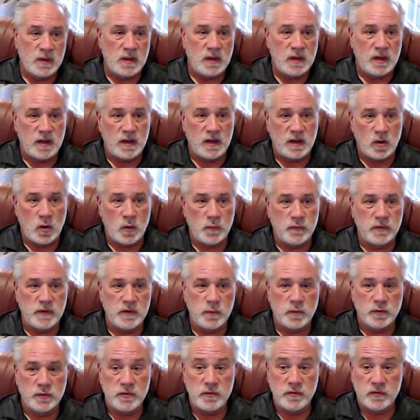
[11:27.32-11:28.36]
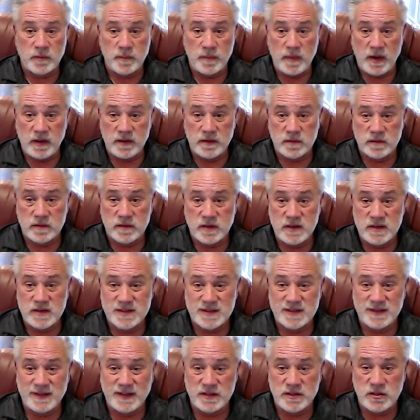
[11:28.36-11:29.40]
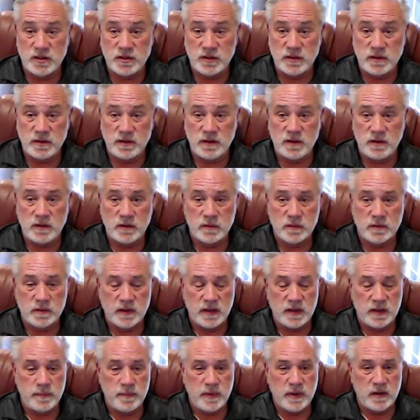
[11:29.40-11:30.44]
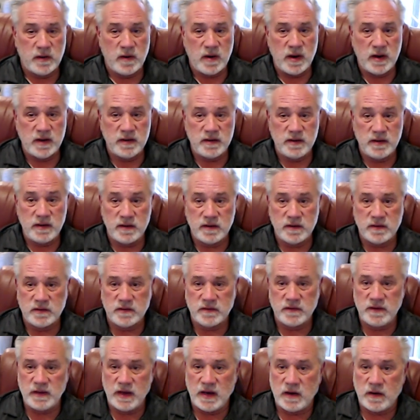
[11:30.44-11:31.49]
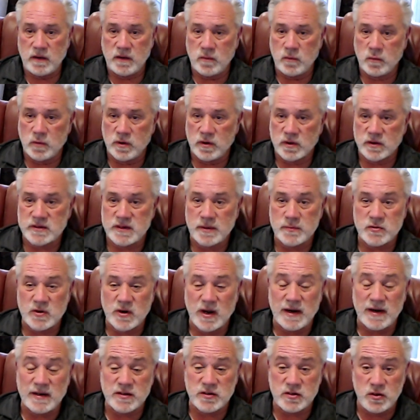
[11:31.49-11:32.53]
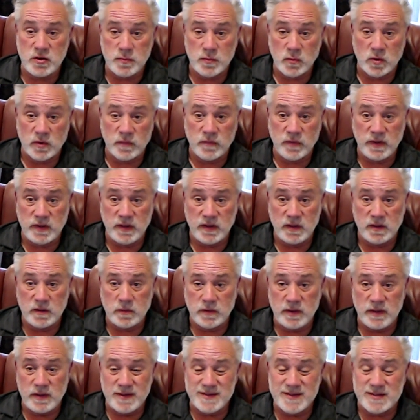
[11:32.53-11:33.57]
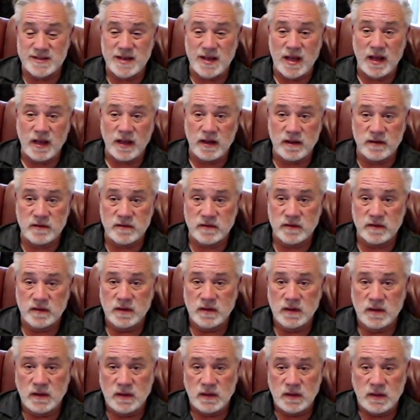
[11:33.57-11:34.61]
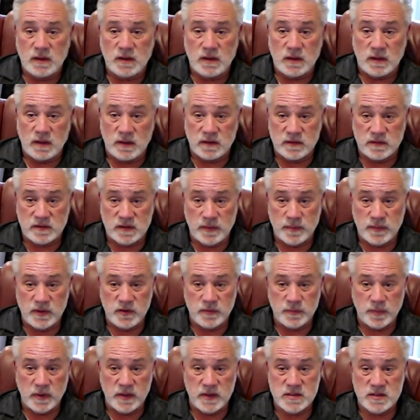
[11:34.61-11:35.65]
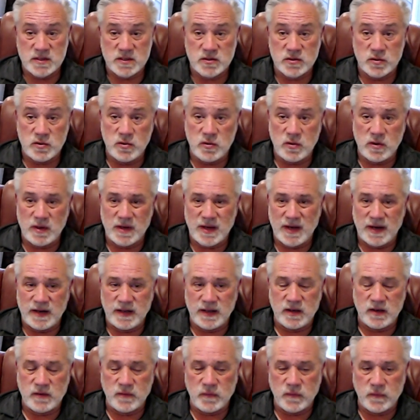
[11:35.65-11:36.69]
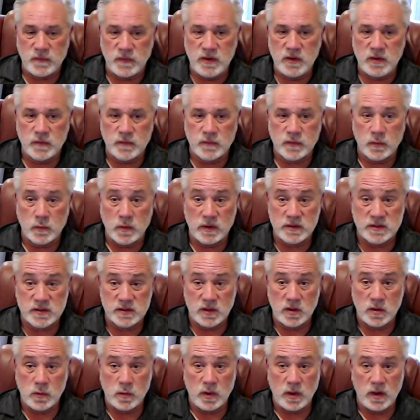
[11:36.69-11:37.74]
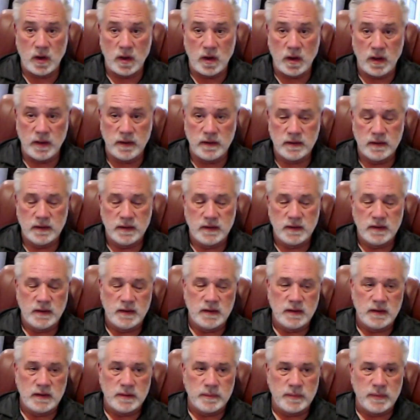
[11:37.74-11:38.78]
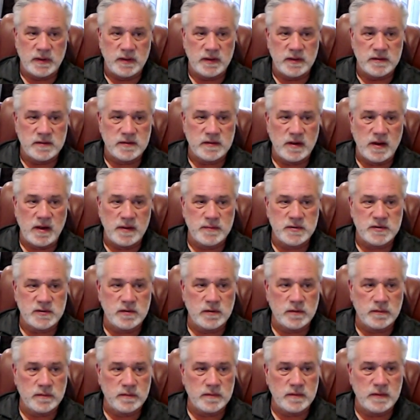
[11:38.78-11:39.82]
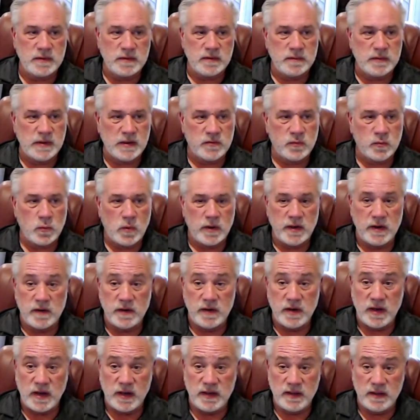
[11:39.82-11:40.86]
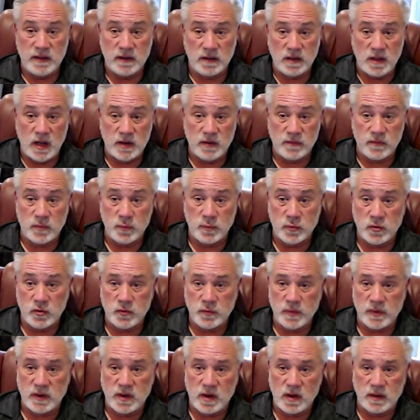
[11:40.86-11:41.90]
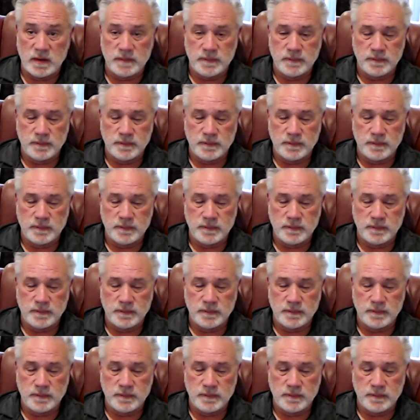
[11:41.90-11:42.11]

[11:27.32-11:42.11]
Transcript: Uh, hopefully, we'll do some other things and let you, you know, get a better idea, see how it works. I'm trying to shoot more video insides uh, some of these places so you can kind of get a feel for what's going on. But it's I'm still that's one area I need a lot of improvement on.